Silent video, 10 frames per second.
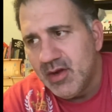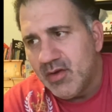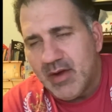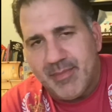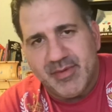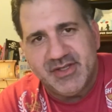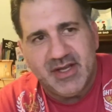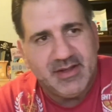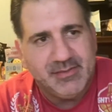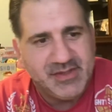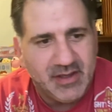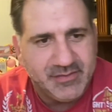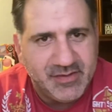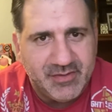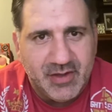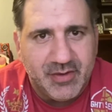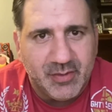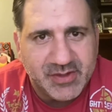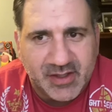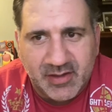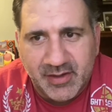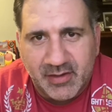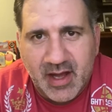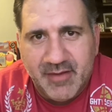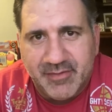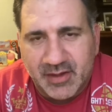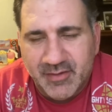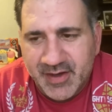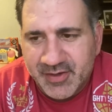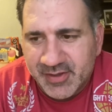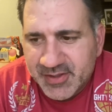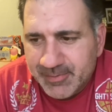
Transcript: represent themselves, even though there was a clear conflict of interest.